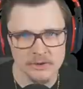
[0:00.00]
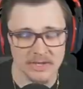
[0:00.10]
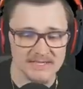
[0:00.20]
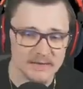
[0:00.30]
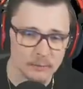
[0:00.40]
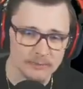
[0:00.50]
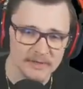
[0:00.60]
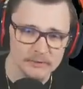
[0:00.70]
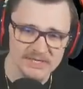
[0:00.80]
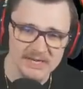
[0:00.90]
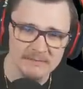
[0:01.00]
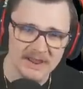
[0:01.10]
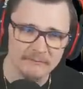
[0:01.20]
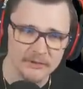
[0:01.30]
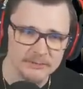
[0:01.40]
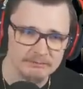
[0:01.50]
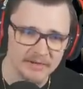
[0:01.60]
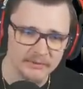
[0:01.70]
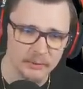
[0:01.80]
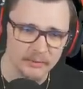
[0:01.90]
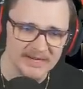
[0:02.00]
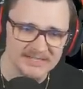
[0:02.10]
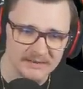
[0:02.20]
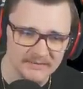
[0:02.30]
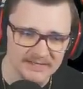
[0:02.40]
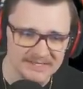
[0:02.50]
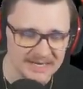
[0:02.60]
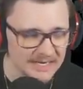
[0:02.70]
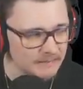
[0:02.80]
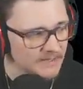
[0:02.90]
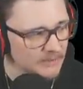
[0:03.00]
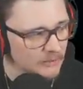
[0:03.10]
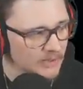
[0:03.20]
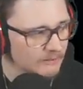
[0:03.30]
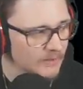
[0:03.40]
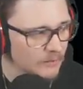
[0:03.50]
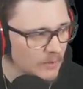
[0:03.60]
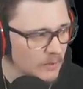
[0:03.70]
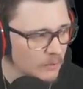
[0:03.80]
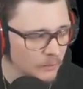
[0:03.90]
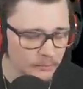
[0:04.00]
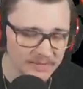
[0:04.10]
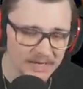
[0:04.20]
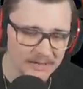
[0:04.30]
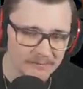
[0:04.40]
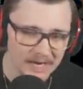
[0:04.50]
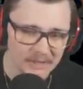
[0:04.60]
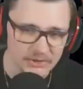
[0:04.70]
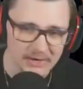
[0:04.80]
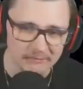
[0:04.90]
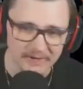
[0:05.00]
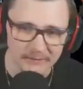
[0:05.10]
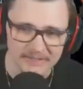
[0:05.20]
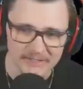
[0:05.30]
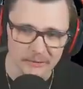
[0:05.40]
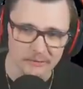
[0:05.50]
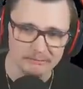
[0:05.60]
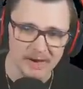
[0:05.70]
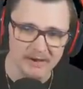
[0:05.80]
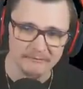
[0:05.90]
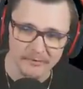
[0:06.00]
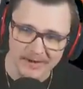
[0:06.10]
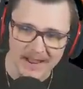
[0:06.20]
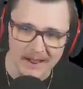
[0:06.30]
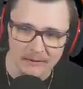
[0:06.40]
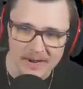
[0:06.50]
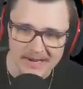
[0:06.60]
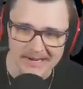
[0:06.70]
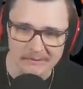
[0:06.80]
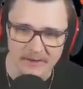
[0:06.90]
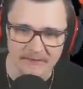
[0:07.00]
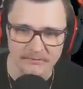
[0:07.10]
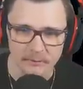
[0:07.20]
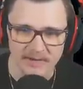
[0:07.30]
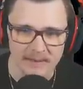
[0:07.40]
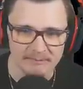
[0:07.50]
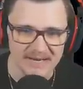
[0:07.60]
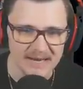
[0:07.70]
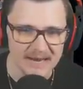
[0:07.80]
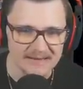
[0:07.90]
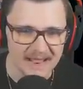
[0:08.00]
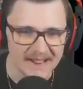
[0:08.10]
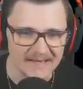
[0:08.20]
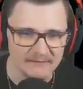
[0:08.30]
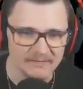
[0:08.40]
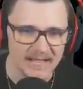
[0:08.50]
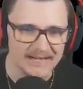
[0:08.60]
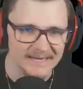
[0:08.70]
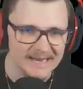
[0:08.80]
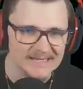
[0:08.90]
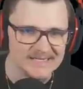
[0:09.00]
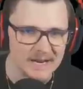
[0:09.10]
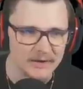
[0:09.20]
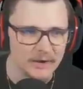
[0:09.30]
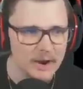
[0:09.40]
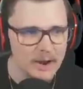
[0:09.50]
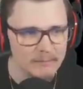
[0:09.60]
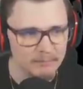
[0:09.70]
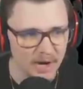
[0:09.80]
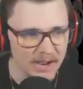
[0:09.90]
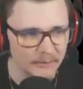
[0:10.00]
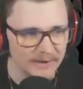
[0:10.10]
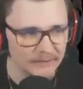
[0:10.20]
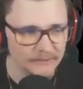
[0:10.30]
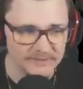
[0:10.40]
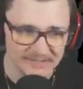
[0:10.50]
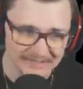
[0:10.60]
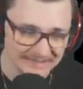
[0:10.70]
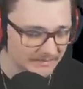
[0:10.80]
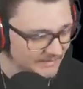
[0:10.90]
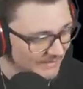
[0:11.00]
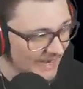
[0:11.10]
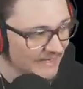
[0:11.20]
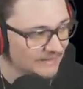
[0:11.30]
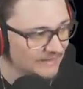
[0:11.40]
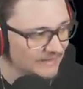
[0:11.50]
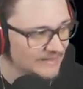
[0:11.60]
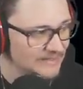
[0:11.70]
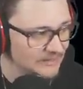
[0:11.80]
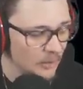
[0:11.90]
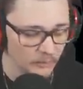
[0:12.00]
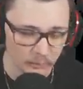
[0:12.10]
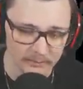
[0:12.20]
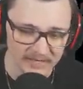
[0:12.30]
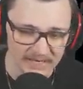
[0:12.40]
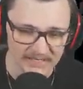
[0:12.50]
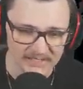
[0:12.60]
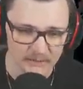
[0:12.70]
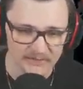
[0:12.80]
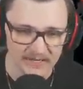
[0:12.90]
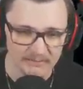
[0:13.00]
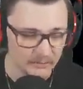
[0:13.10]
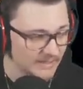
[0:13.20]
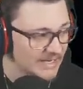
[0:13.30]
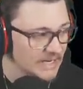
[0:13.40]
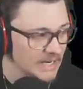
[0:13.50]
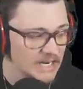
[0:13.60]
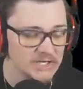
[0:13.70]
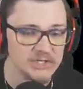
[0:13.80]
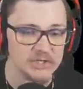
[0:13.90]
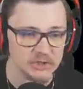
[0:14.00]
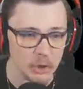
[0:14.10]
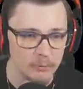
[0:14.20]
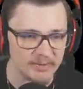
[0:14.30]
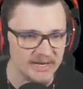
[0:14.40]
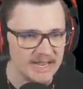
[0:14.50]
So like I said, we'll be using him at first, but the rest of the team, and don't get me wrong, we'll be getting Mike Trout very soon. But for now, in right field, we got Big Daddy Vladdy. In center, Bryan Reynolds. Again, this card will be getting his own debut. He is stupid.